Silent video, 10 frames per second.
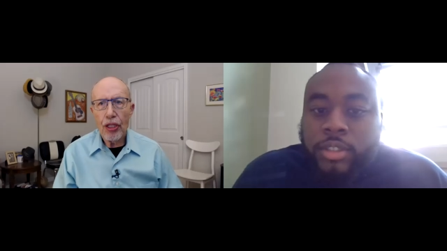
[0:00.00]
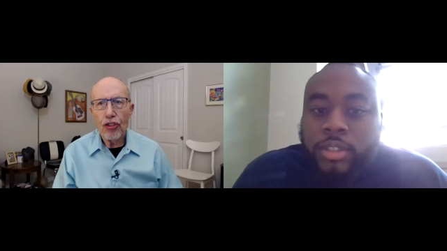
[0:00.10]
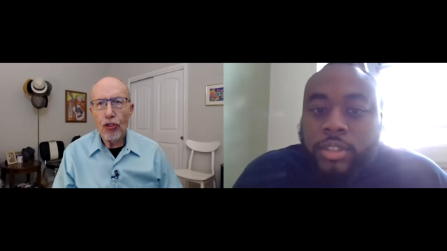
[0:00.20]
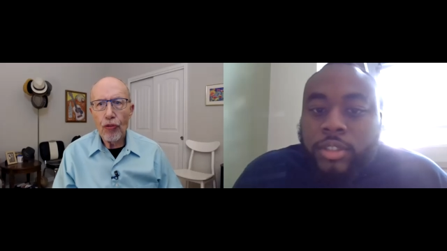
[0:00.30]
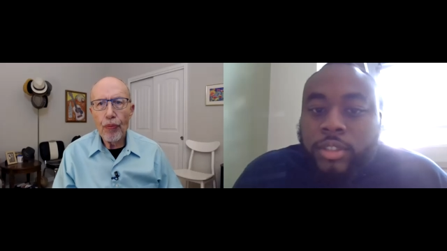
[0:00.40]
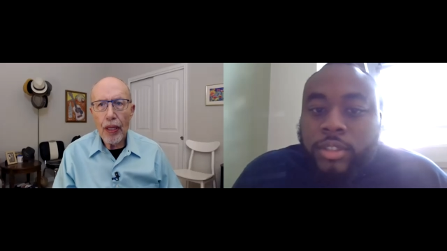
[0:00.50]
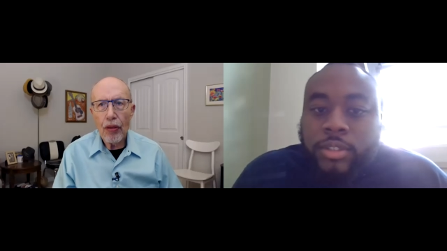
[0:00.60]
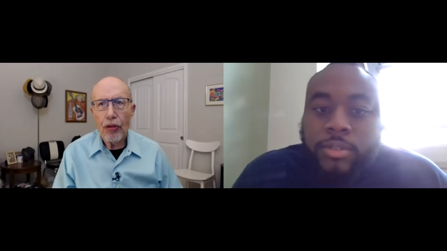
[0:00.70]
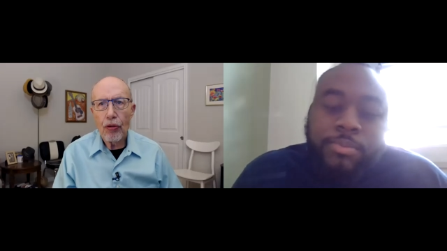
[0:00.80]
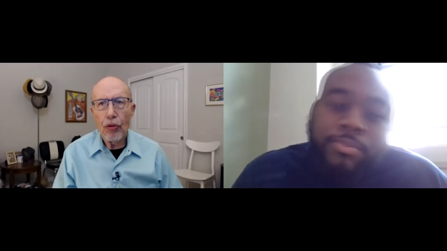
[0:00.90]
Speaker 1: that you've
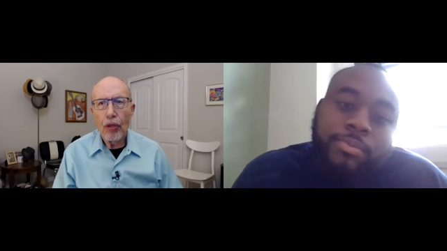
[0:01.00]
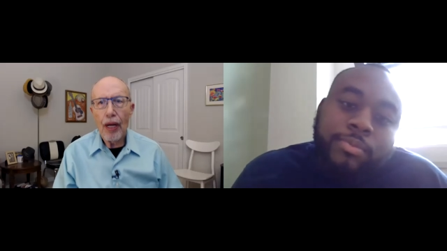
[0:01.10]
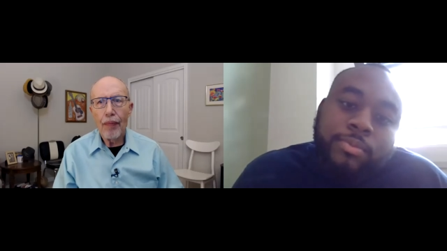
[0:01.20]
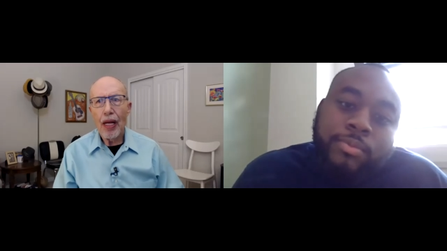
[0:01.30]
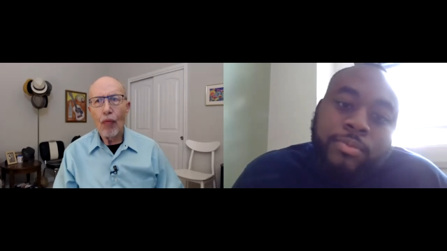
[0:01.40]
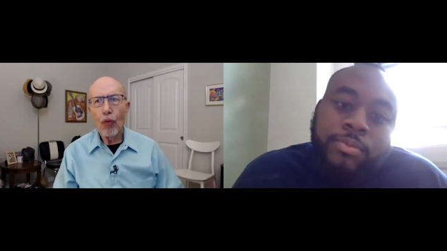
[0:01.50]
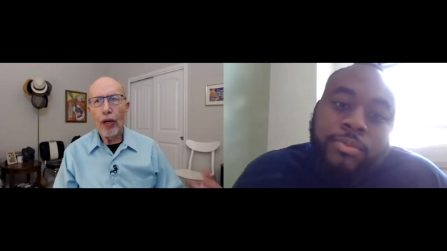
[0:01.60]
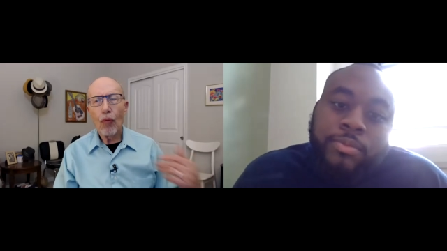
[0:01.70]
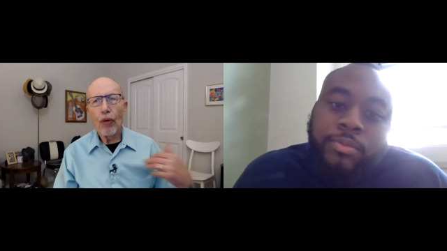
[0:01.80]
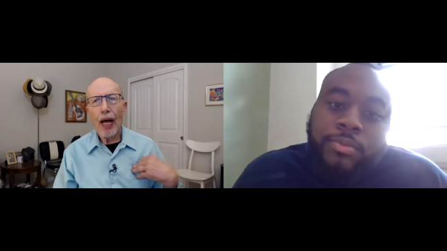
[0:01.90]
been through? I mean, when
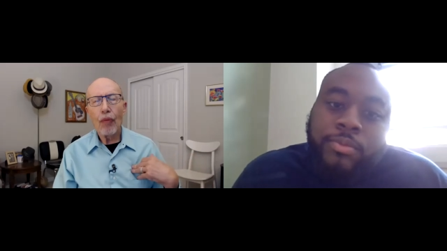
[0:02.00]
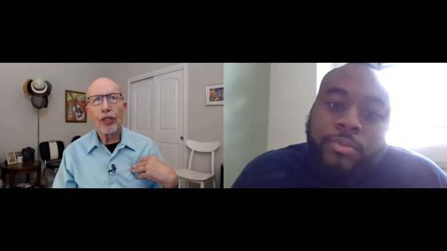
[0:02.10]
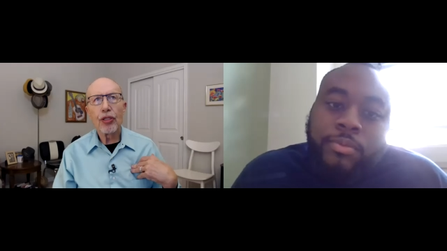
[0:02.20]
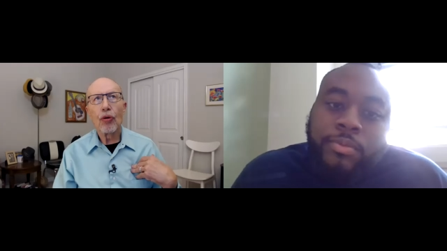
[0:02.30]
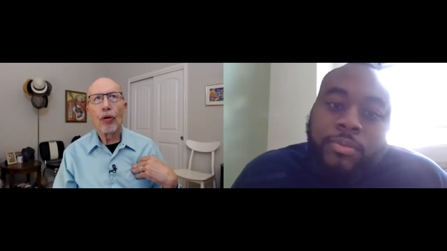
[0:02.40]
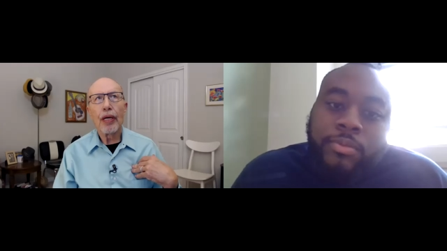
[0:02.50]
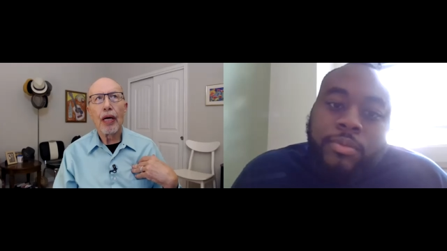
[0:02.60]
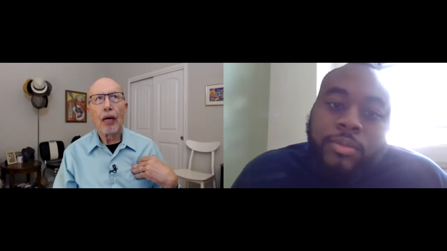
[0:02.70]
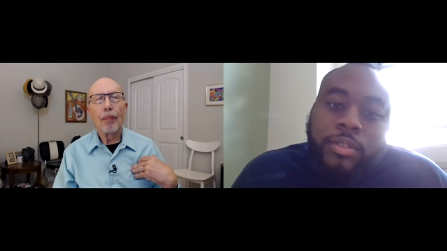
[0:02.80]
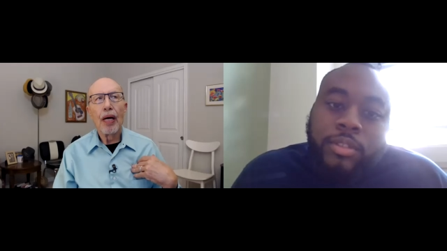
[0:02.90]
when I was growing
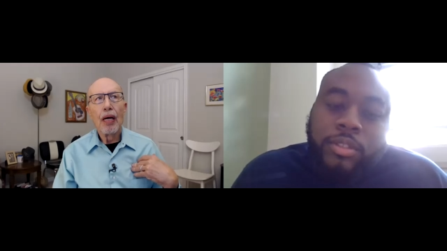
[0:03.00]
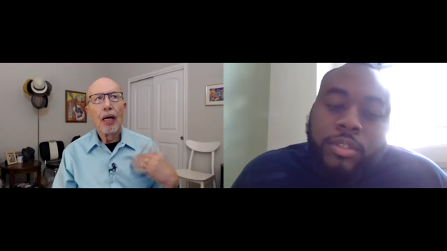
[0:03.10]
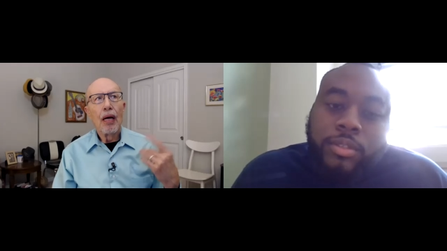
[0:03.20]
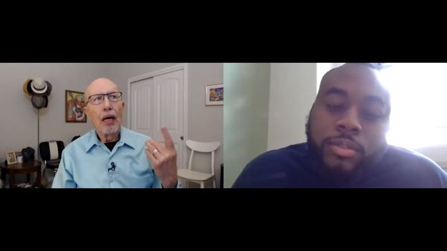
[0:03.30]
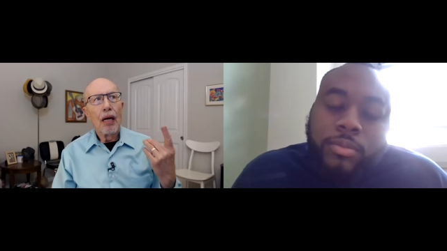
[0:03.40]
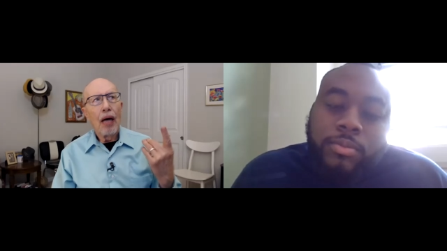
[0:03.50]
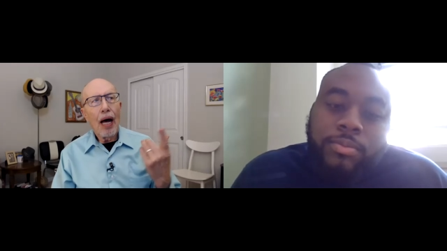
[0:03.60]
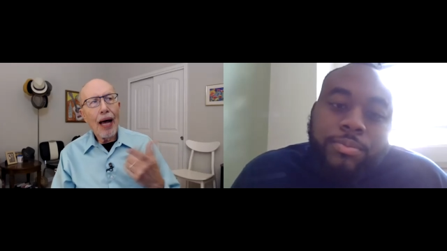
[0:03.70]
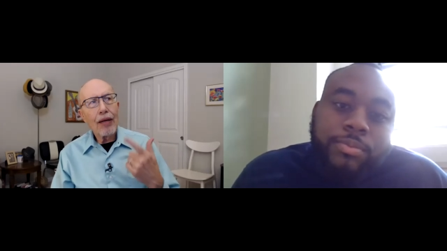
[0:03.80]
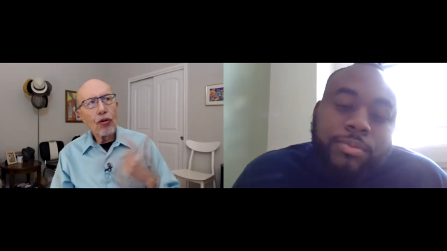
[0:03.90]
up,
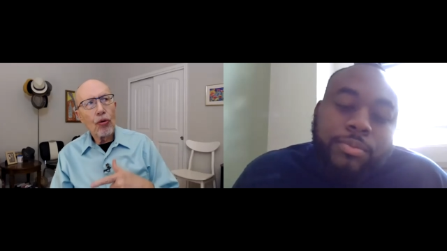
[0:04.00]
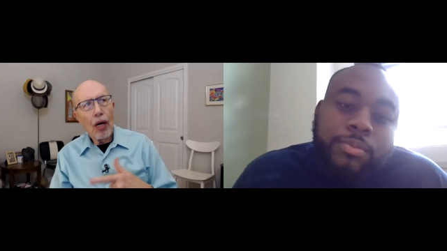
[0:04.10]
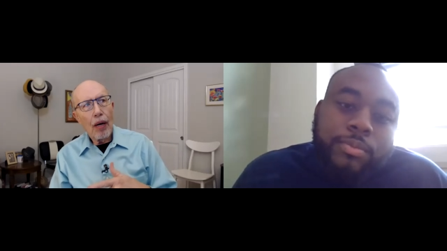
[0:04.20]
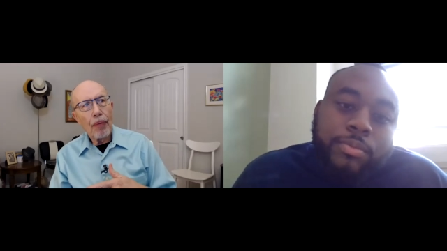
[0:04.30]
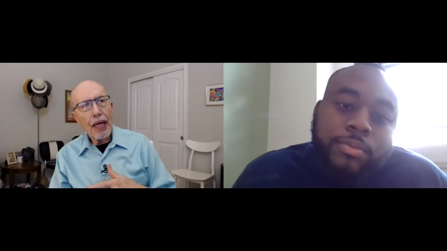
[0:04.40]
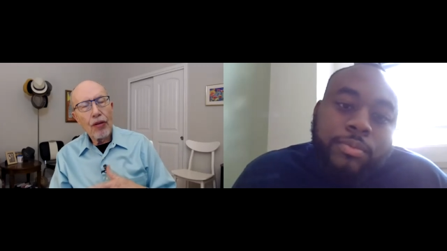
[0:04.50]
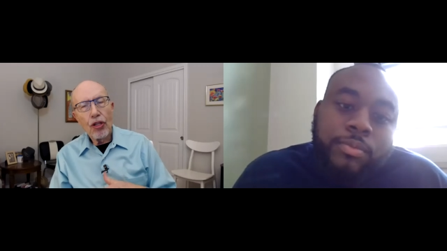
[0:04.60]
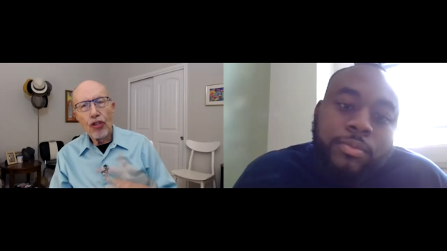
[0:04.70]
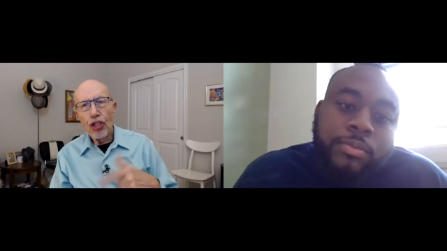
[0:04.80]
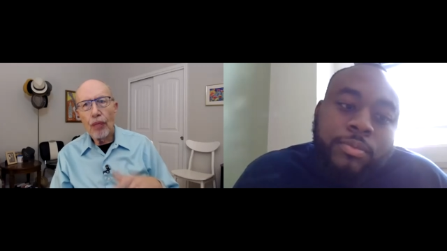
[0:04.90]
I grew up in
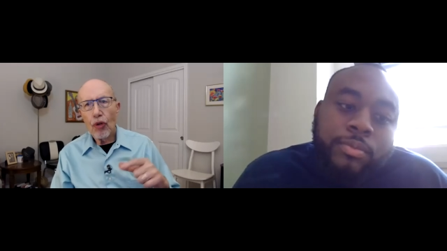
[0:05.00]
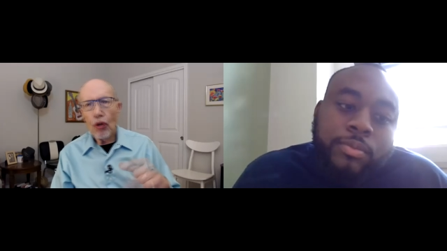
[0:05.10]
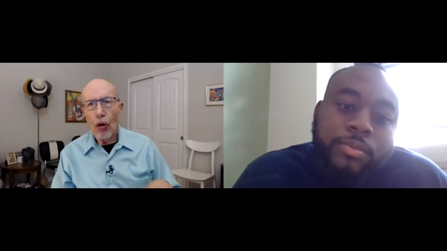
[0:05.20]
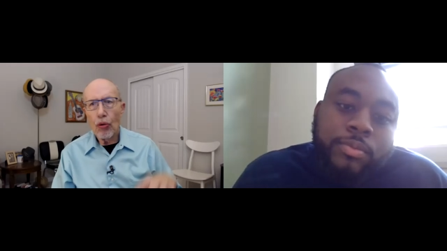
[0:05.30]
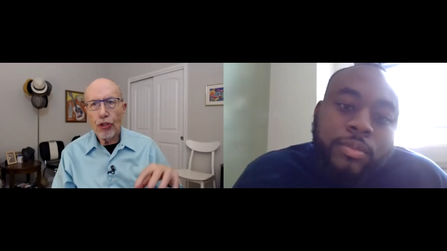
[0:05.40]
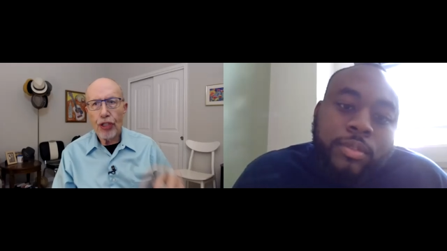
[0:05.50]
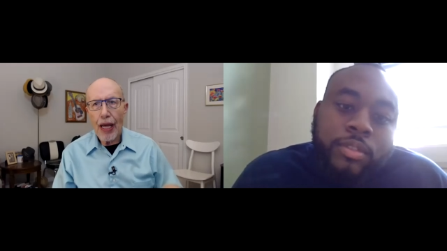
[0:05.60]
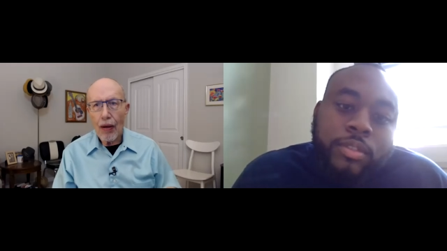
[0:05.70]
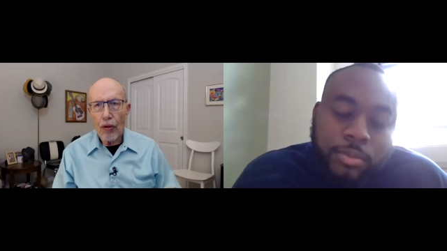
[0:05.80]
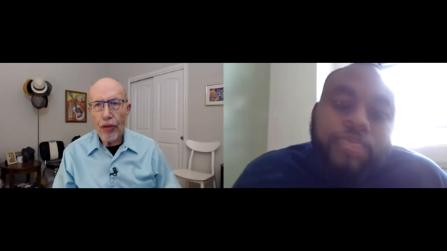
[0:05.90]
the Jim Crow
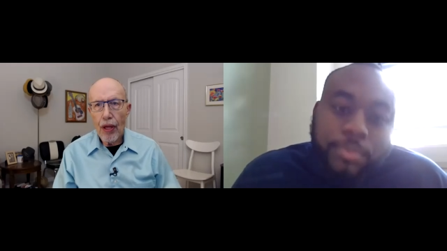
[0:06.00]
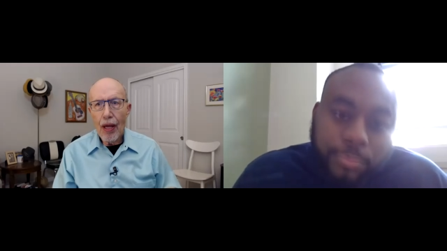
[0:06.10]
South.